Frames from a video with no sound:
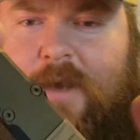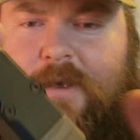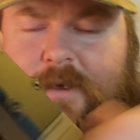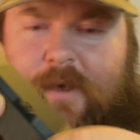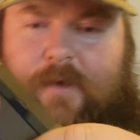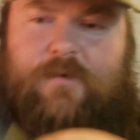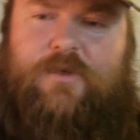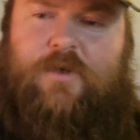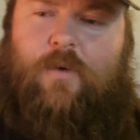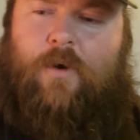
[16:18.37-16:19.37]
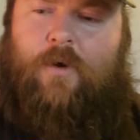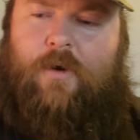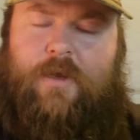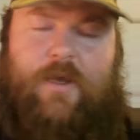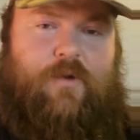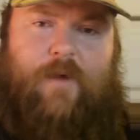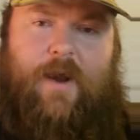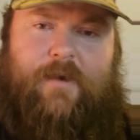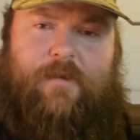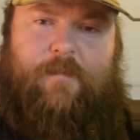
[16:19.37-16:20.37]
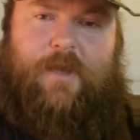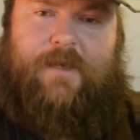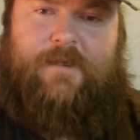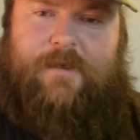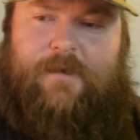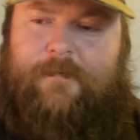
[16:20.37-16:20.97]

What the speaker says: it down so hard he cracked the plastic.